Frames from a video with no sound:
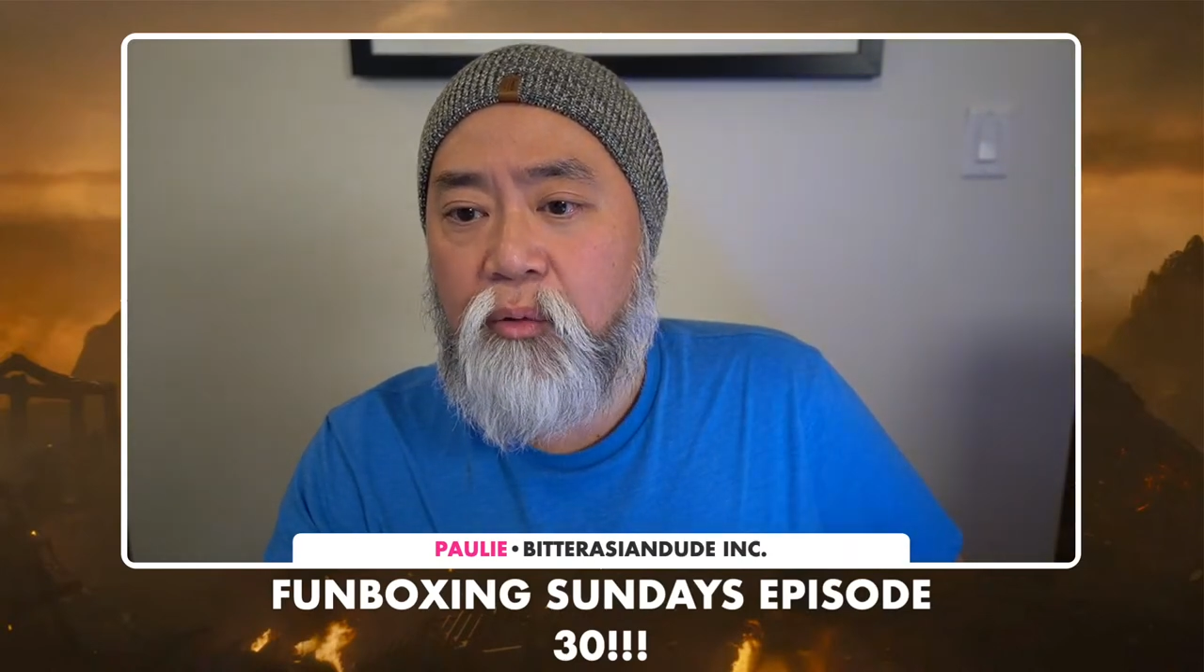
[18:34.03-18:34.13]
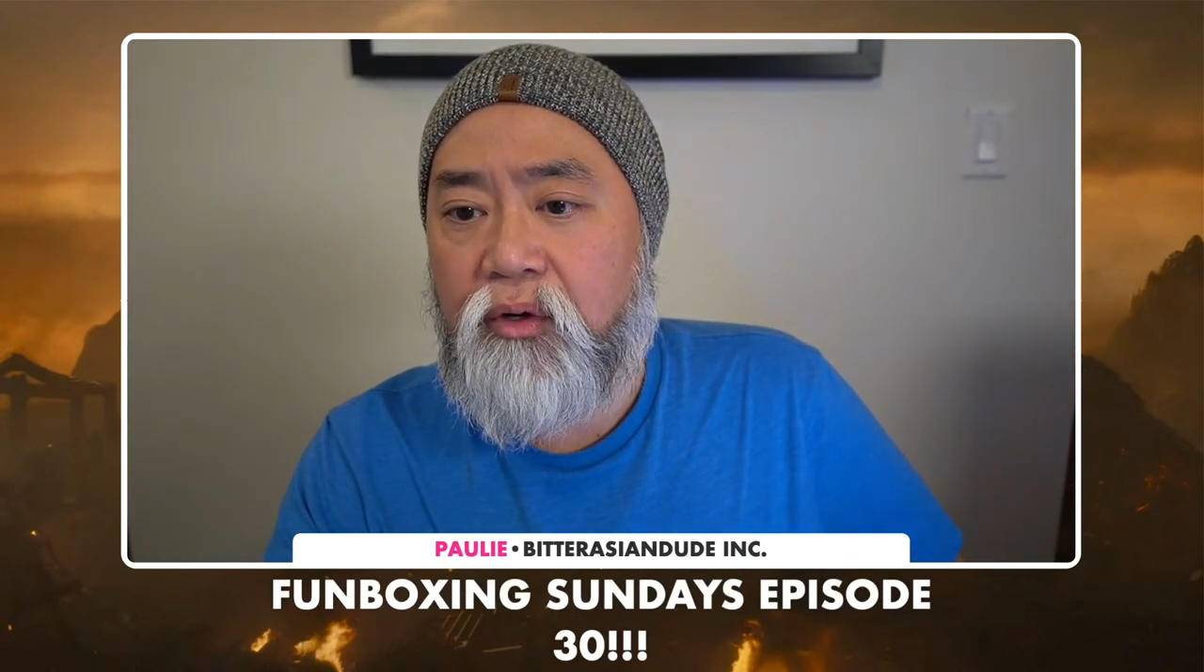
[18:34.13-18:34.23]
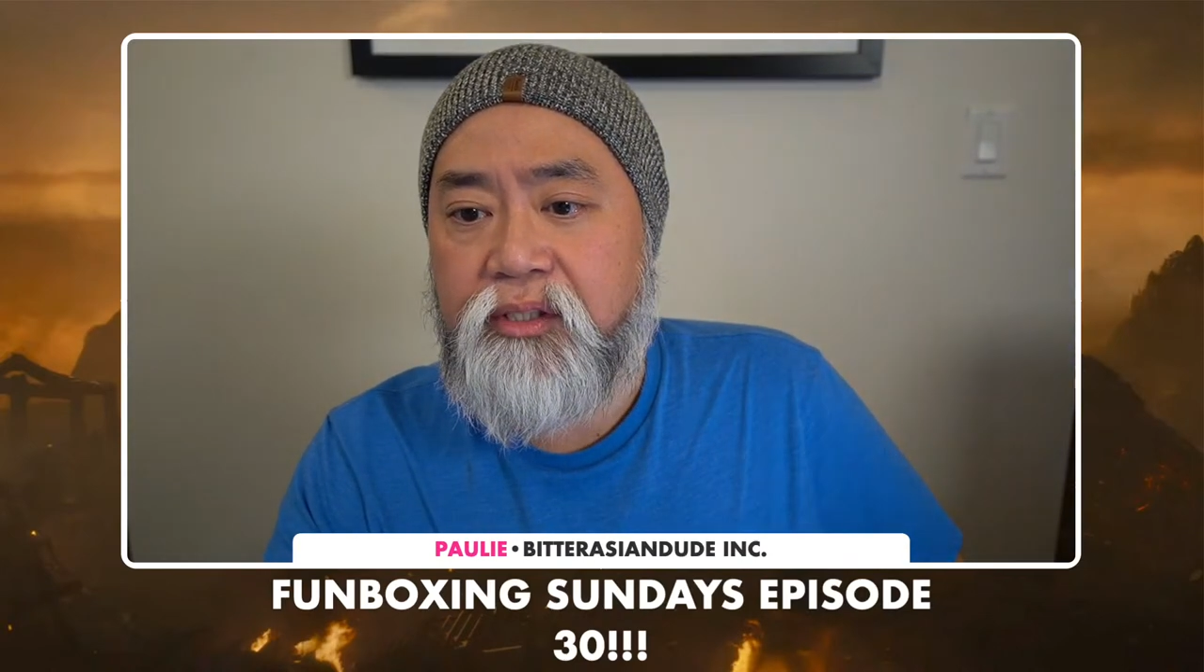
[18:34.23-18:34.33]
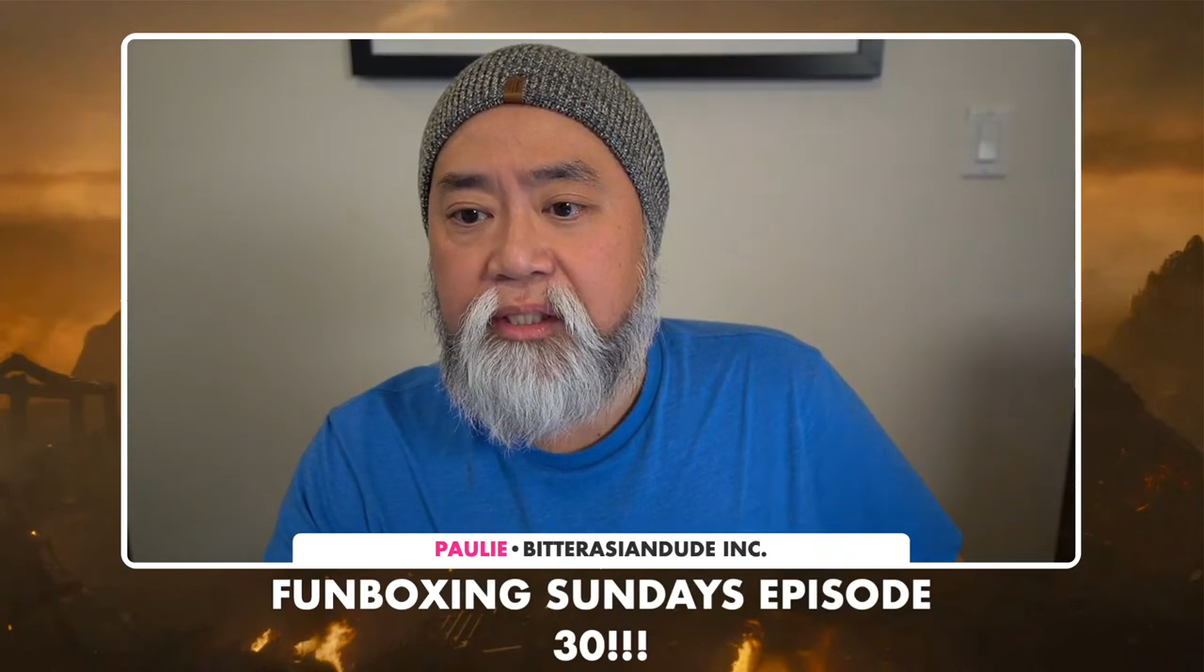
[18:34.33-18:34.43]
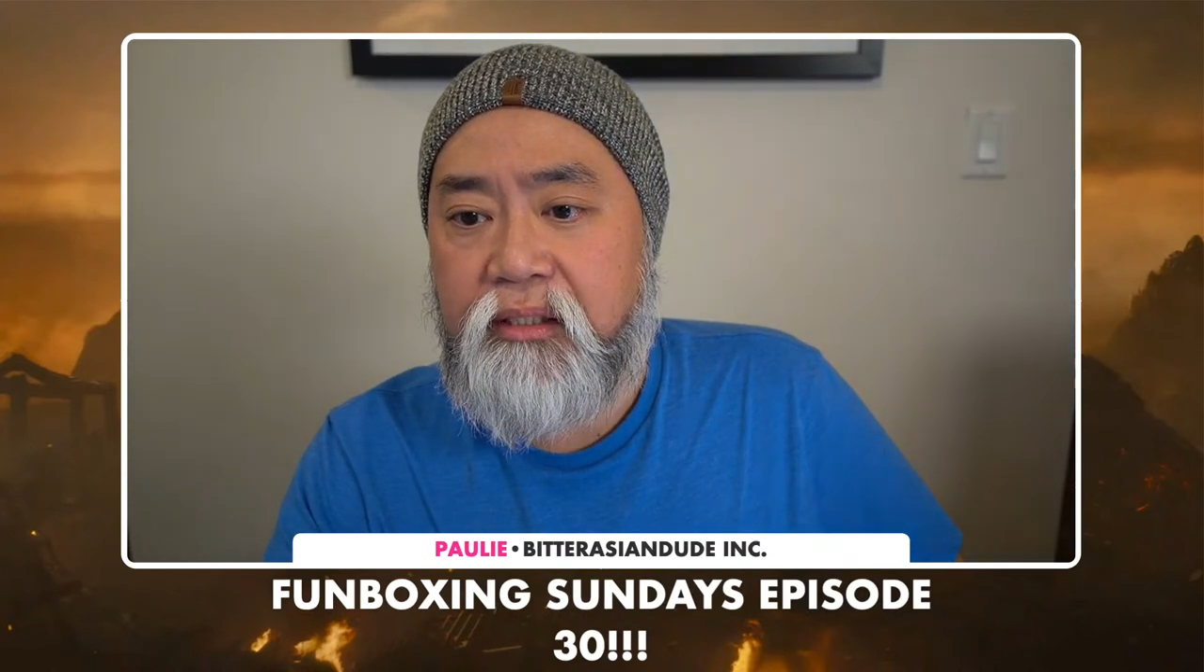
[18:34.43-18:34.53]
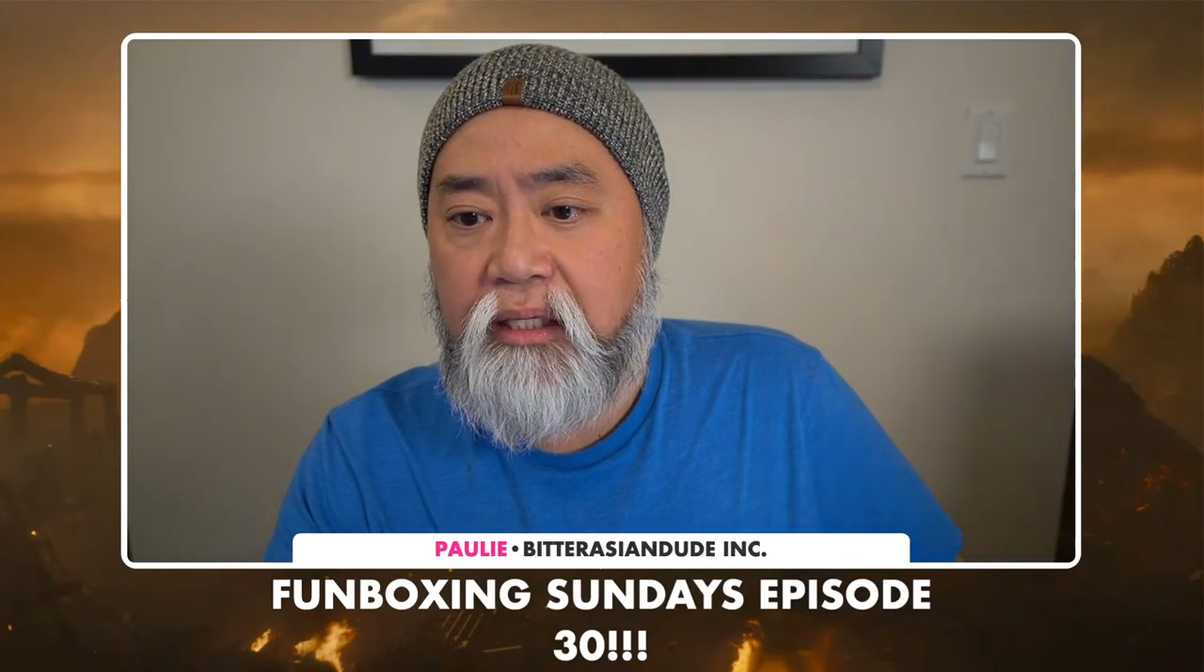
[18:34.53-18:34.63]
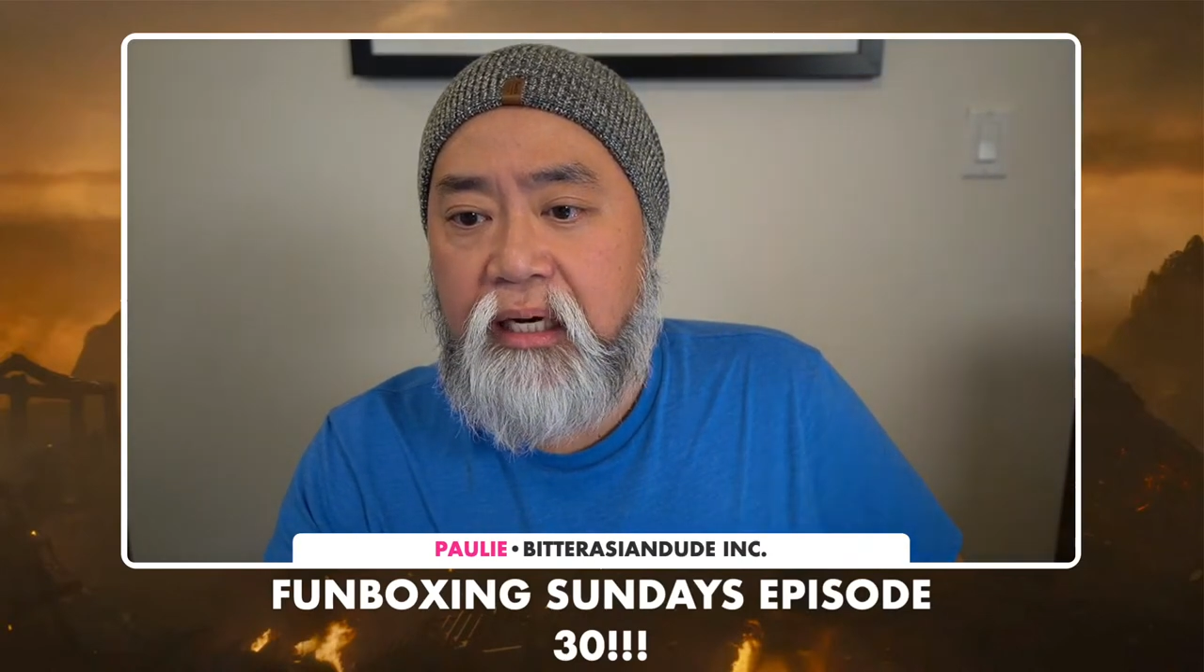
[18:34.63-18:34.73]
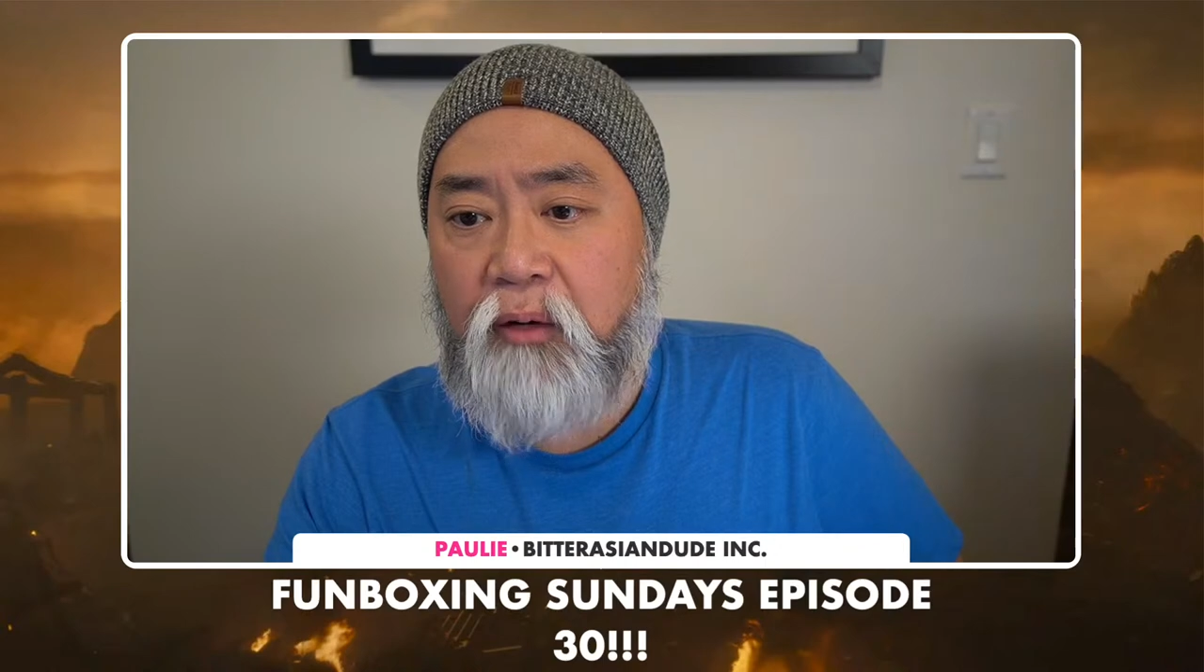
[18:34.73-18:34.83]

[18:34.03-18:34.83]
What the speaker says: where is it?